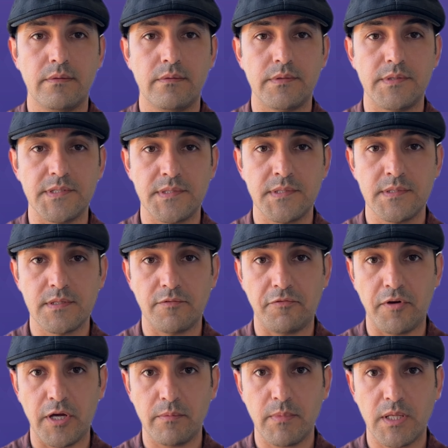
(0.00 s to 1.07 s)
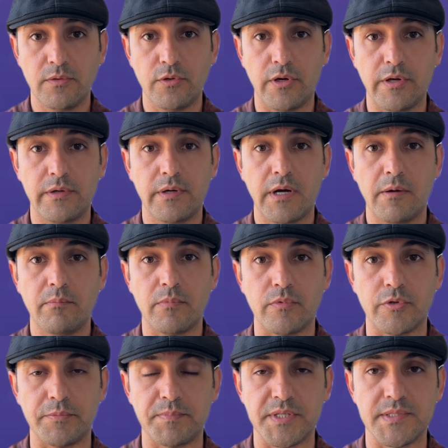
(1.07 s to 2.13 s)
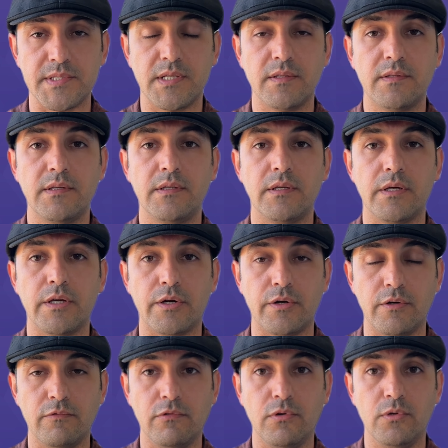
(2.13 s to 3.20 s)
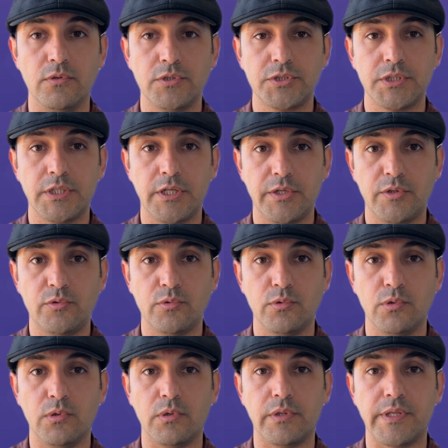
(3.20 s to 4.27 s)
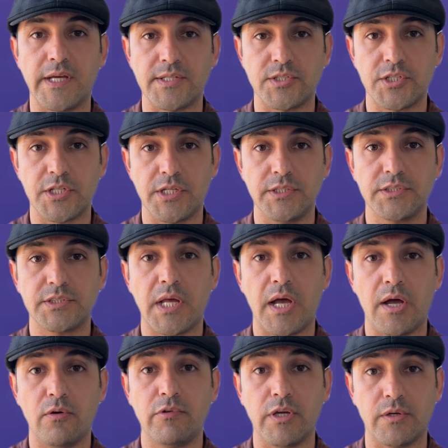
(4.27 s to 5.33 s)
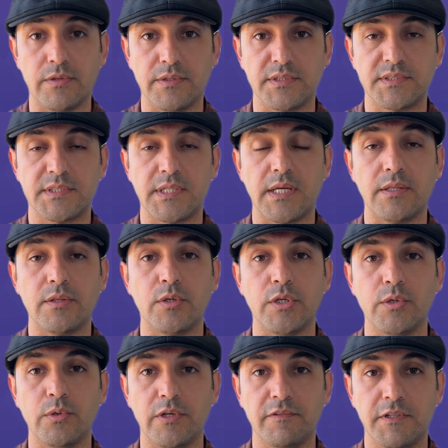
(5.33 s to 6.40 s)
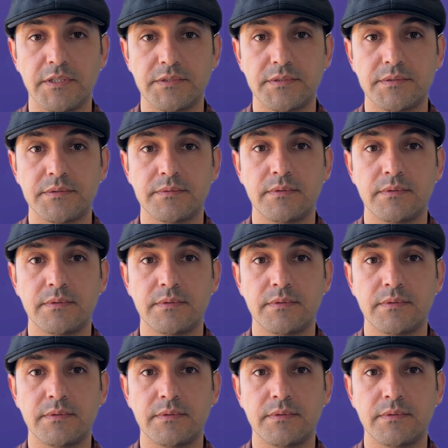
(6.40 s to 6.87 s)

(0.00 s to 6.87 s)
This is a Feynman diagram representing a revolutionary tool that changed how we understand the universe.